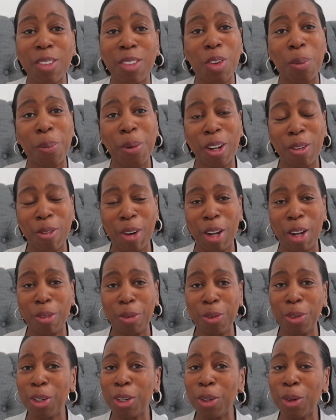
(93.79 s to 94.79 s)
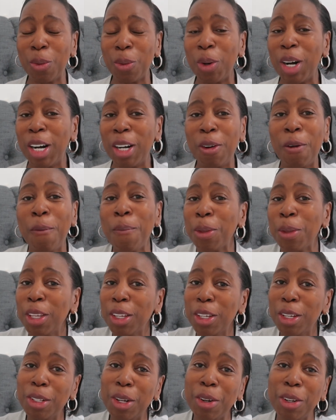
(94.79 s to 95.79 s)
If you've been around for a little while,
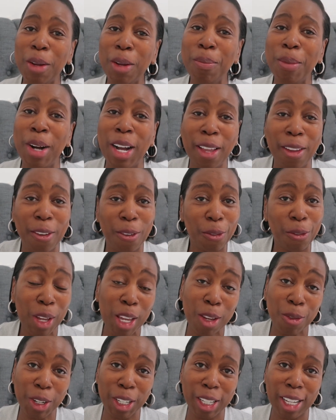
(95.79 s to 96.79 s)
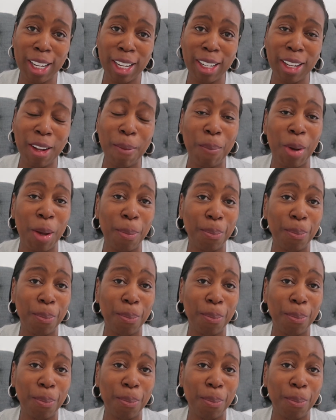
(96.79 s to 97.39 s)
you know that my favourite colour,